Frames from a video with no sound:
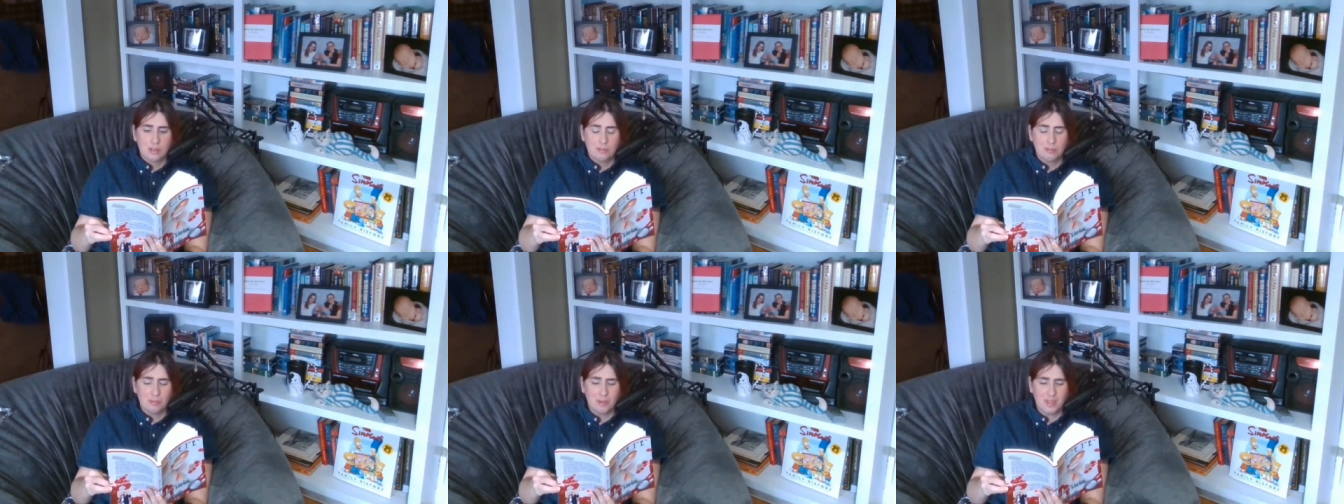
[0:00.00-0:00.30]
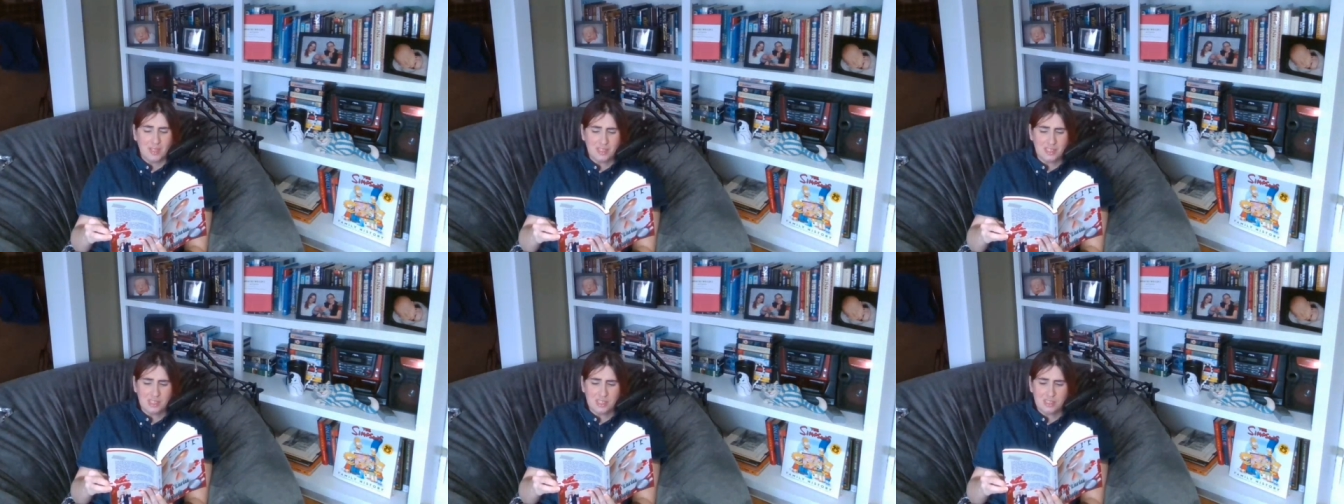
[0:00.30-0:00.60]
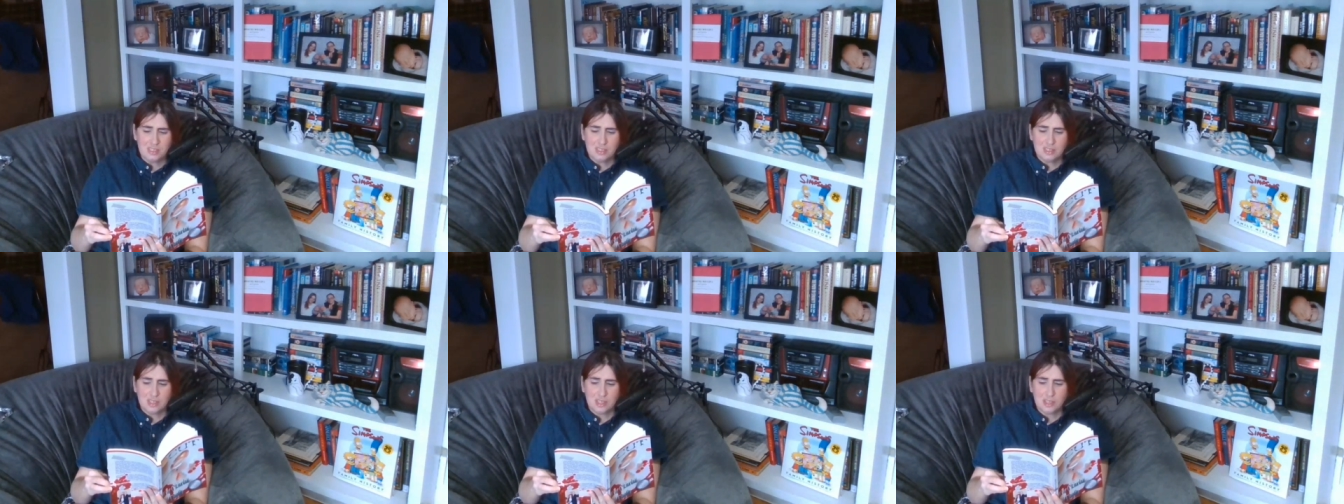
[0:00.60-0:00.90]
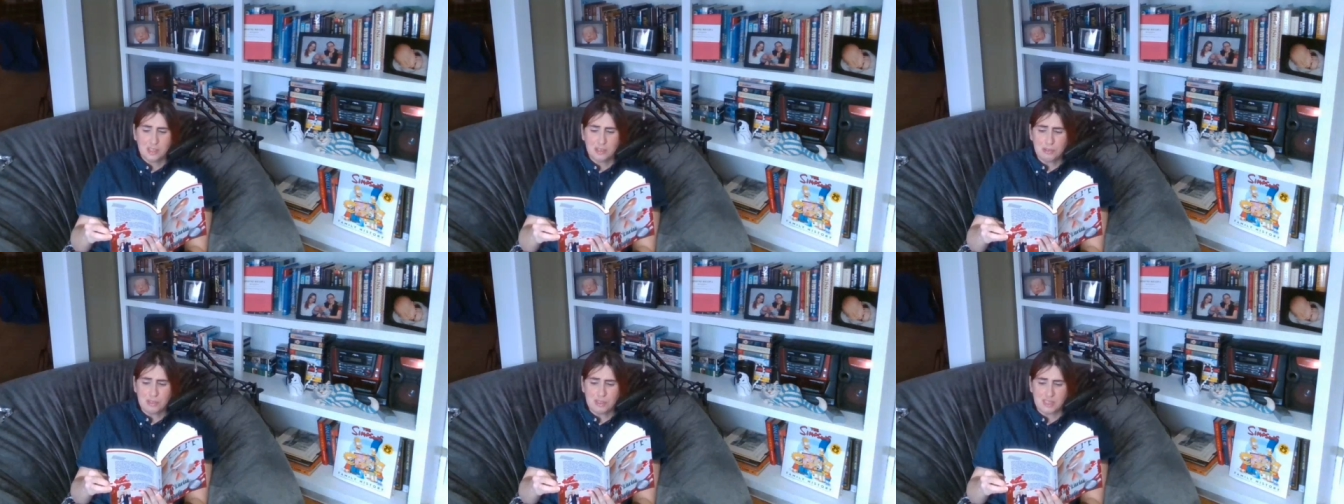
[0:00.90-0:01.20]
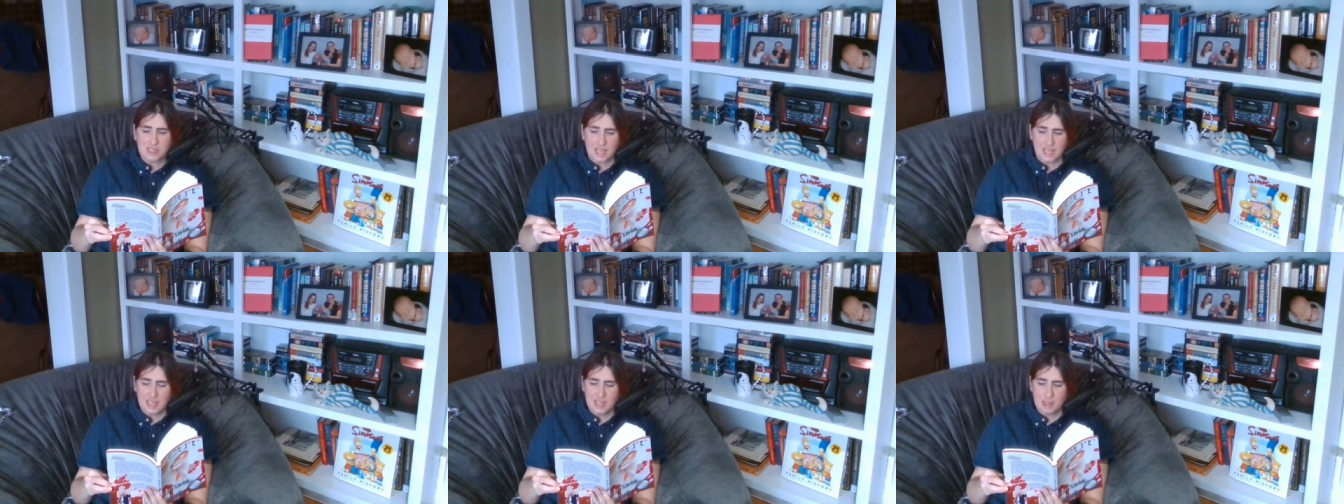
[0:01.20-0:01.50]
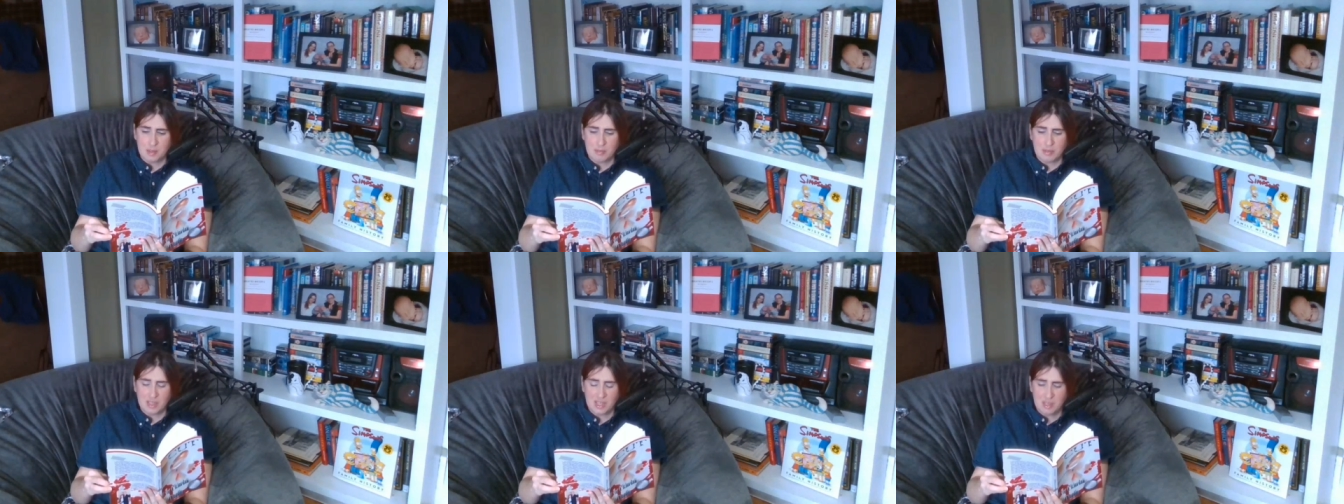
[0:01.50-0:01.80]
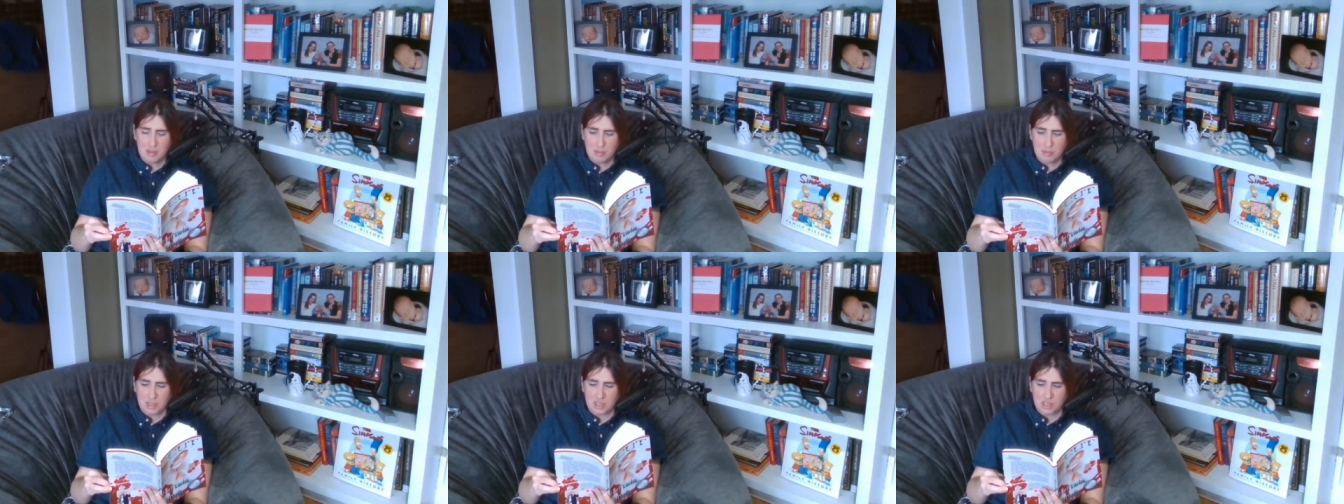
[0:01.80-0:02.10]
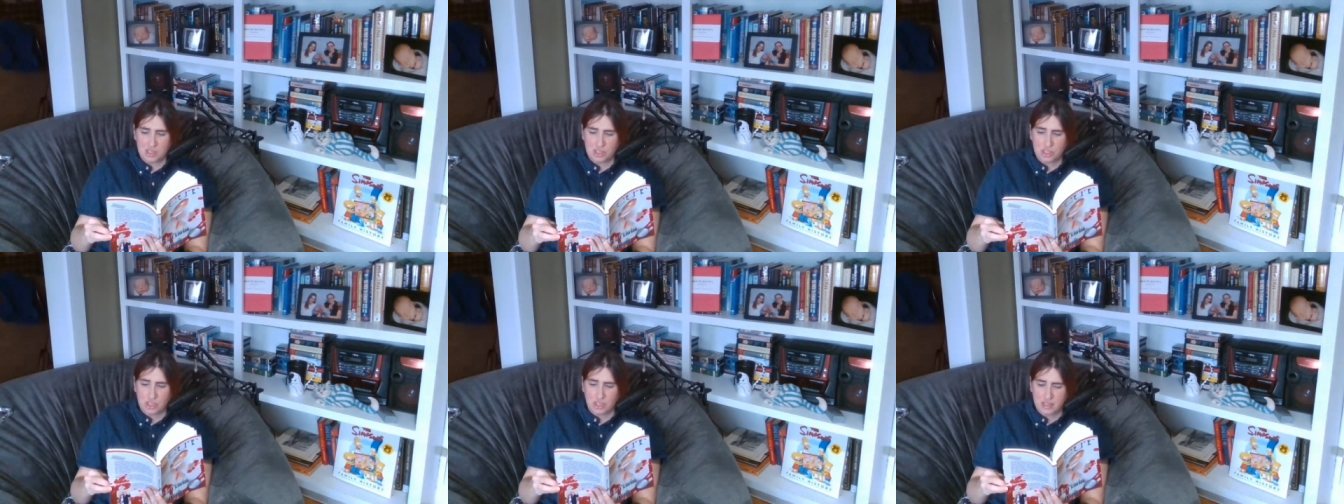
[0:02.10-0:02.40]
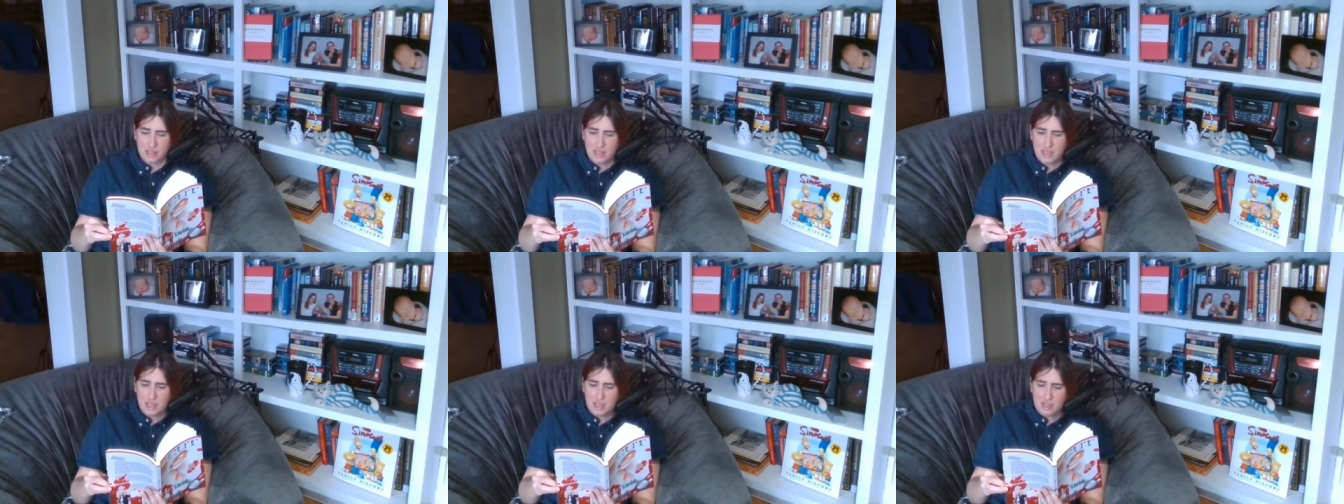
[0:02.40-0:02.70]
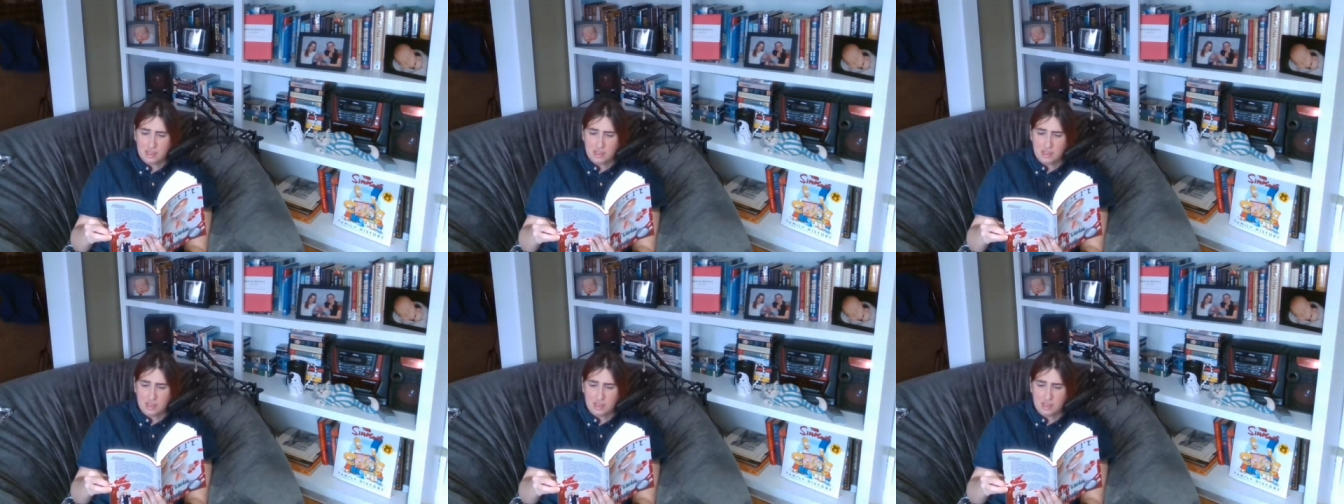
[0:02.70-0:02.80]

What? Are you saying I'm nothing but a junkie?